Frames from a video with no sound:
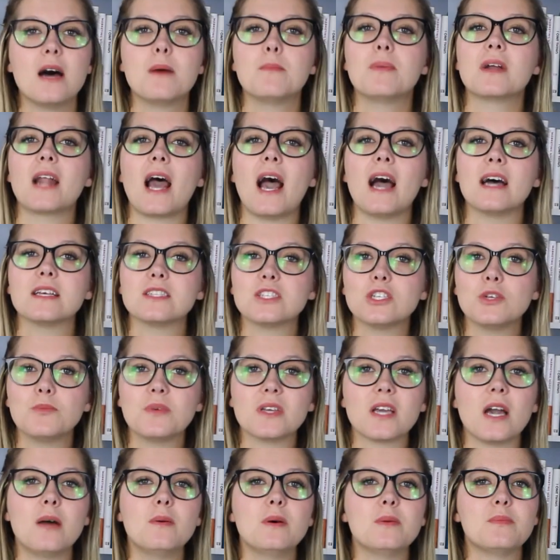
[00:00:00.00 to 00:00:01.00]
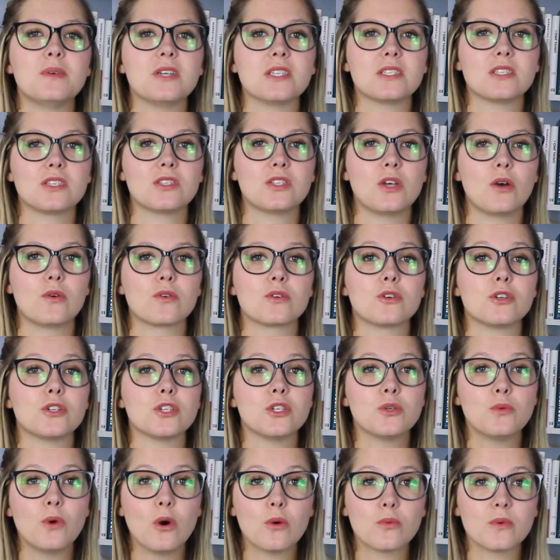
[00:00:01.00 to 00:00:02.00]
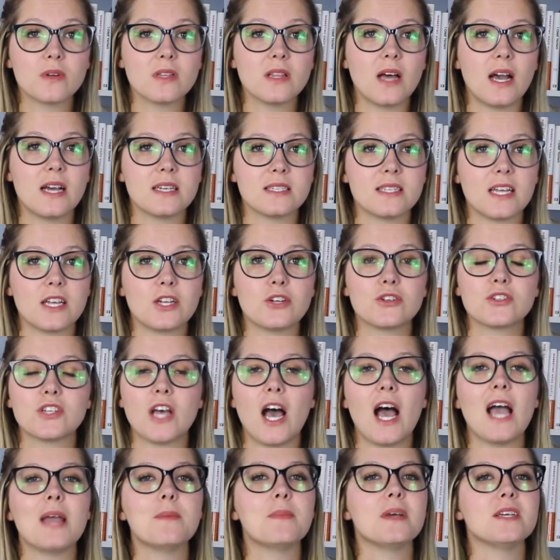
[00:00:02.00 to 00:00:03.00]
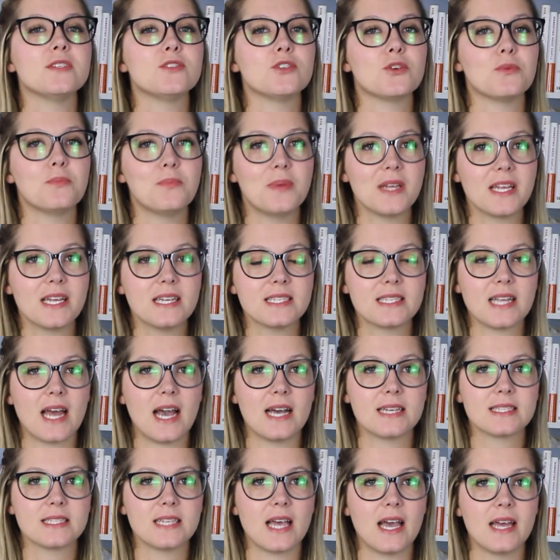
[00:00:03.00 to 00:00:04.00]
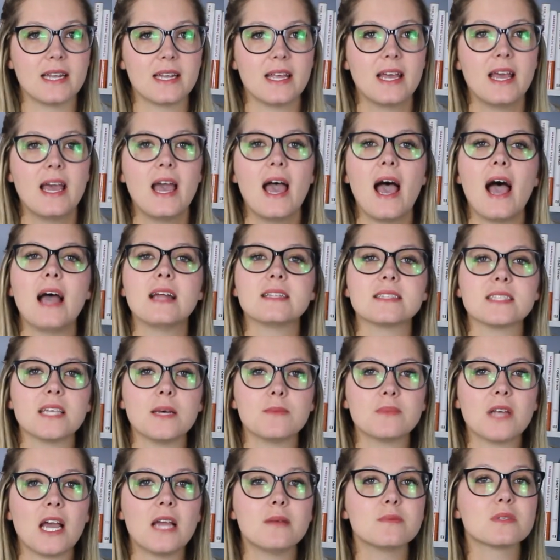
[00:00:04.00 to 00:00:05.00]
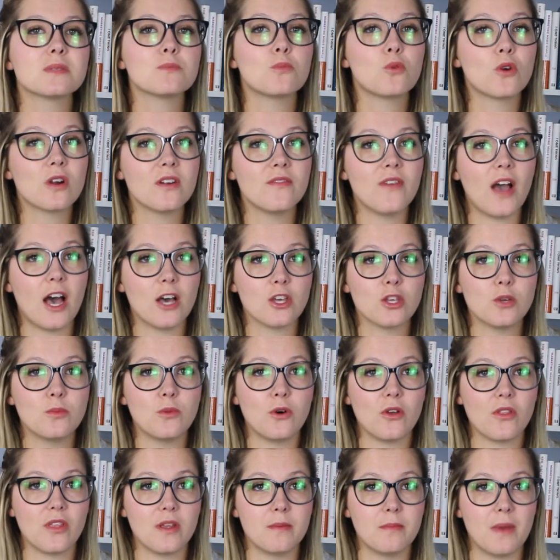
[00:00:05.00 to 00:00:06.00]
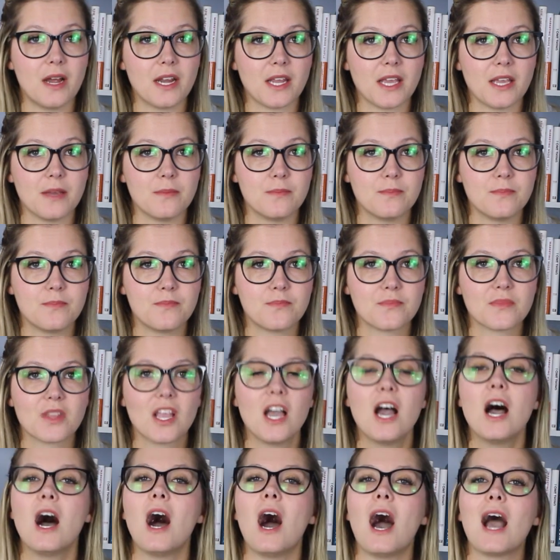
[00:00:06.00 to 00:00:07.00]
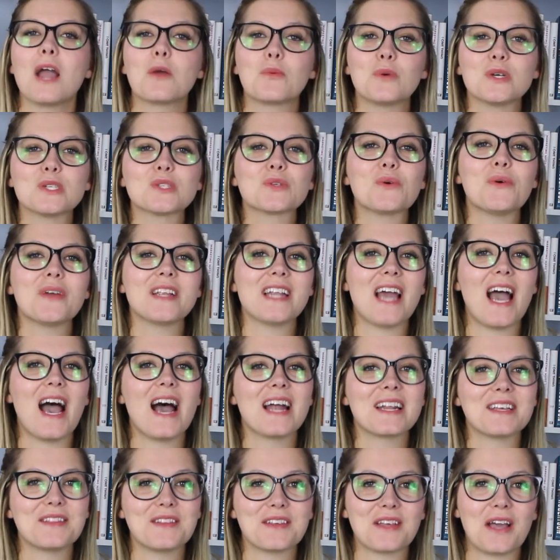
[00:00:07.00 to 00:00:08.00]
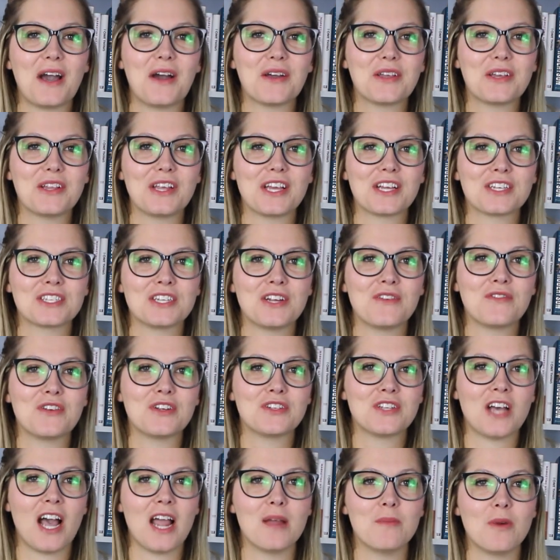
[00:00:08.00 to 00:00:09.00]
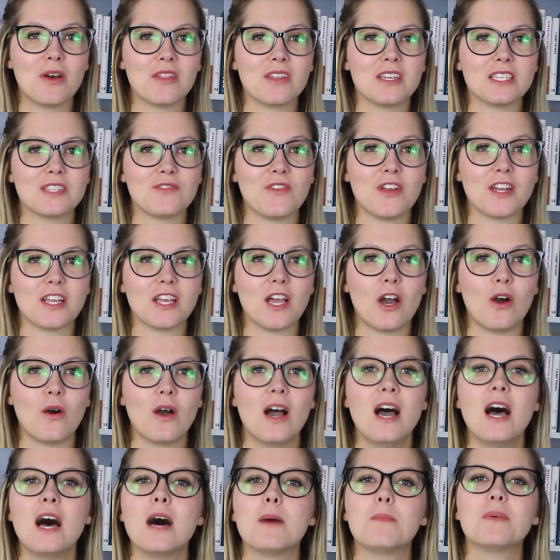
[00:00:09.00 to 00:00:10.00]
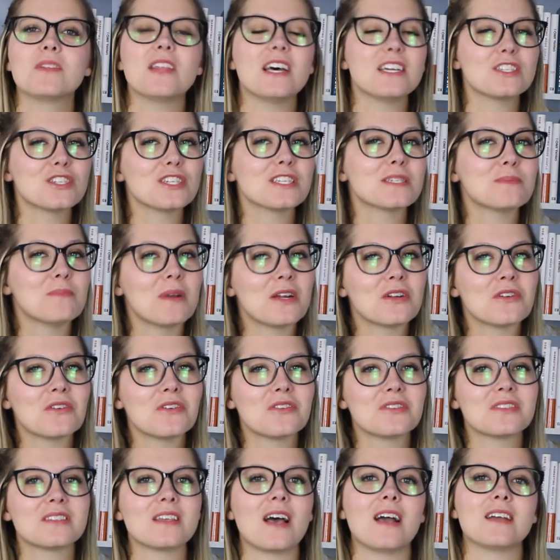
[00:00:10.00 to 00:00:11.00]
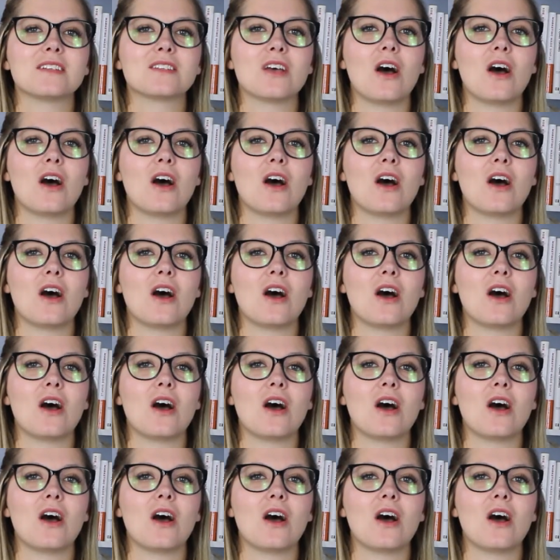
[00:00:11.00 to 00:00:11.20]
but as you become a business owner, you will realize that your time is your biggest asset and sometimes more valuable than money. I was going to add in the calculation of your time on this video, but that's just my nerd side